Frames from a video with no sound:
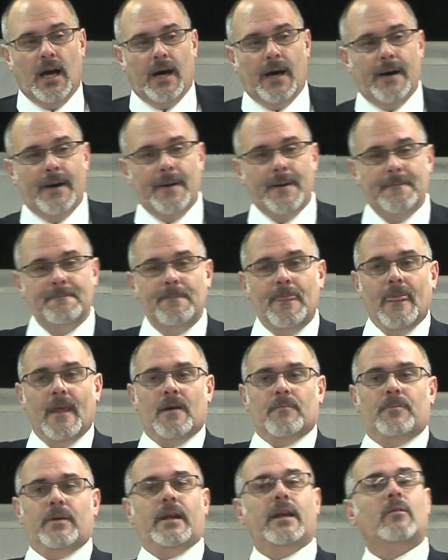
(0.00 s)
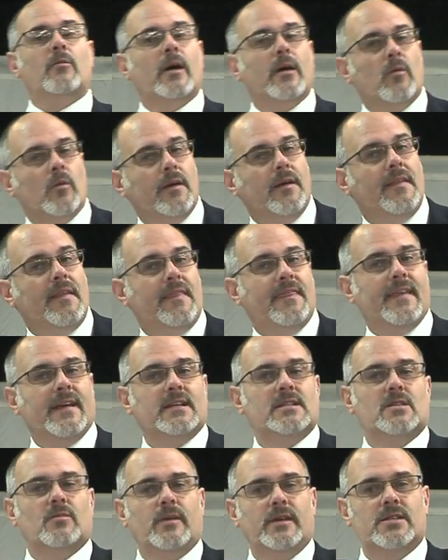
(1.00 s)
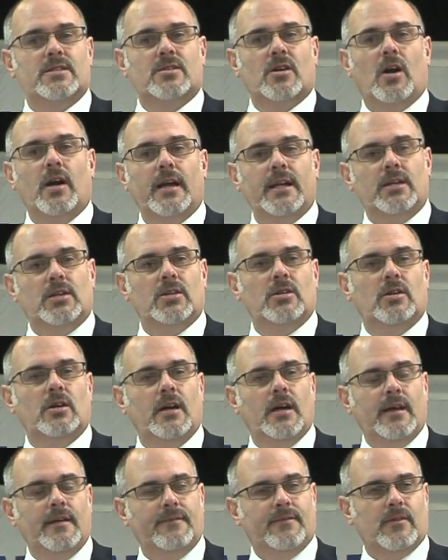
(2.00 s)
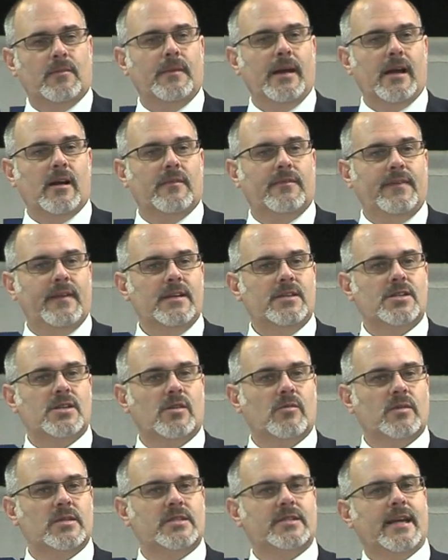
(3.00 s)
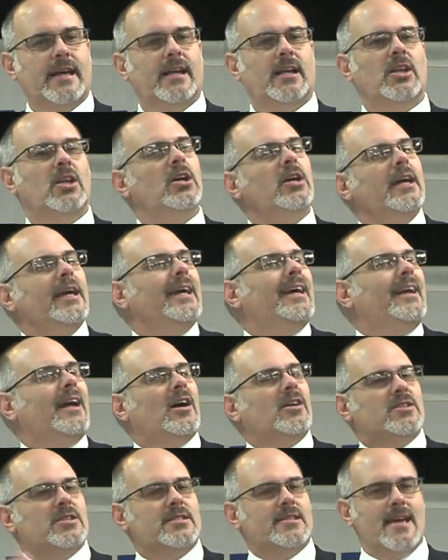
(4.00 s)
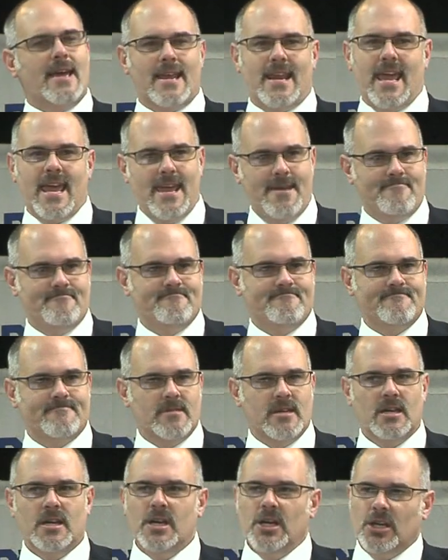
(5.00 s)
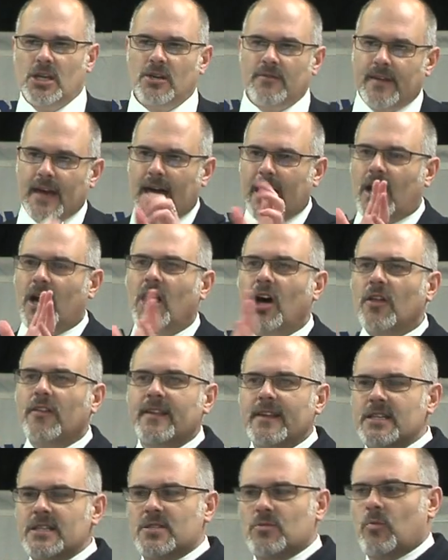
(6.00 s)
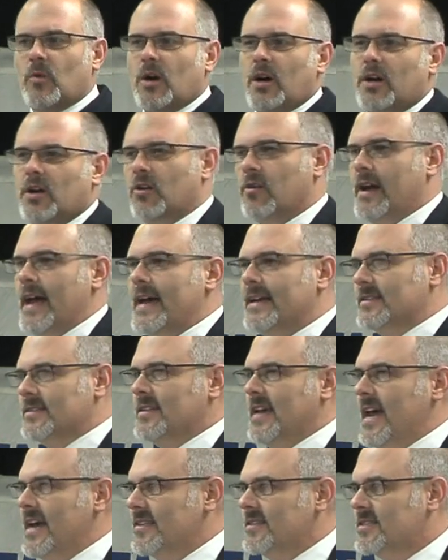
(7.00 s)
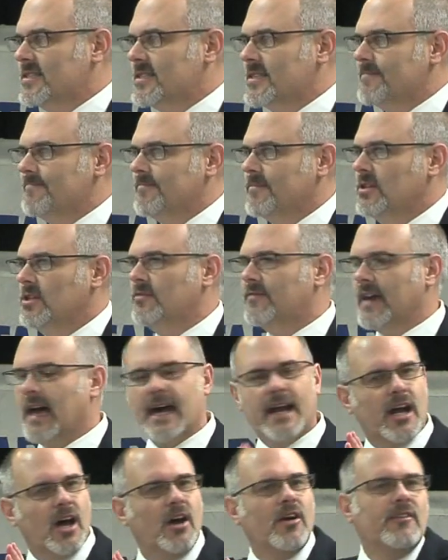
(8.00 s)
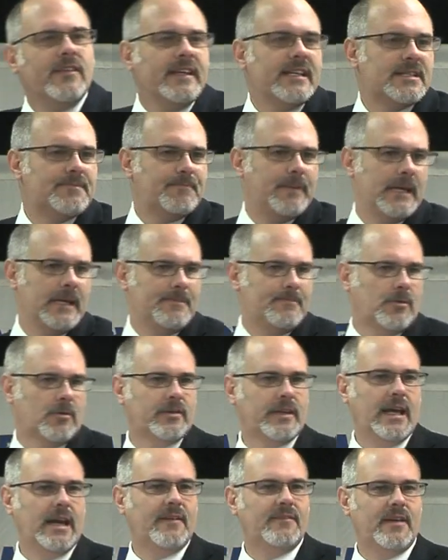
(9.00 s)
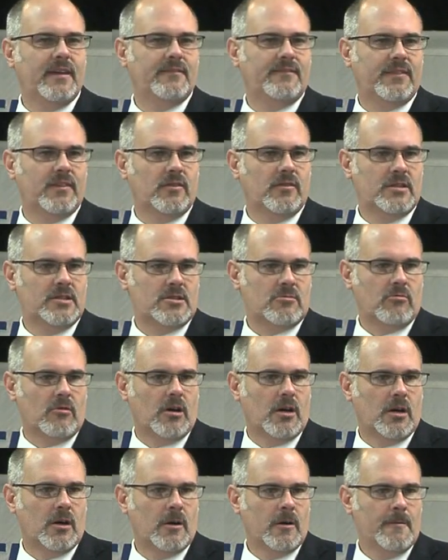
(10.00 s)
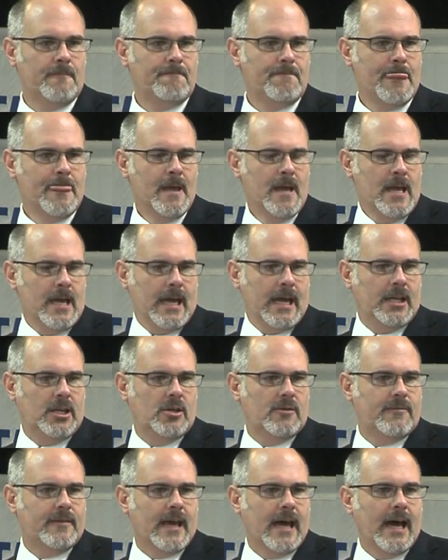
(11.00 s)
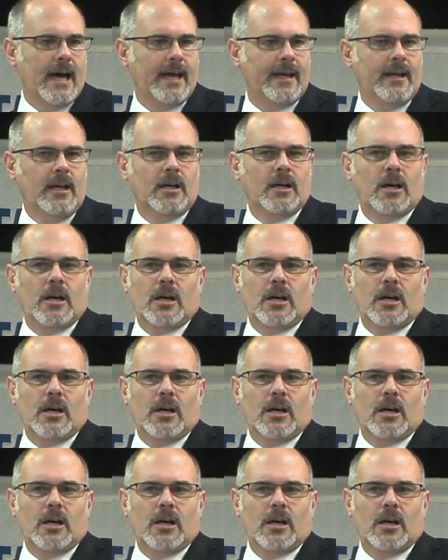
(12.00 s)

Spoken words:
But anyway, one of the things that we started doing for Mayor Fisher was saying, look at our city. You've got all these water assets. You've got all these people that have influenced water. And you've got